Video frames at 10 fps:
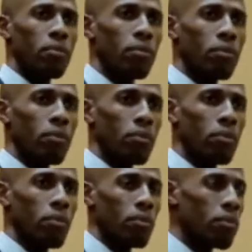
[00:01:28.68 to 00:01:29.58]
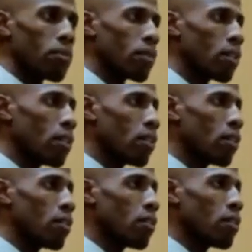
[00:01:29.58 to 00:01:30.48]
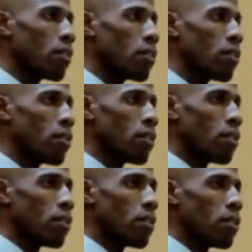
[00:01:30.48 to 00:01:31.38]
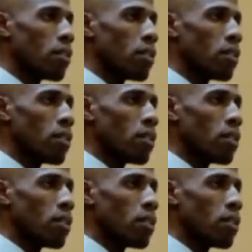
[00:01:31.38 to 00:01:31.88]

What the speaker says: (silence)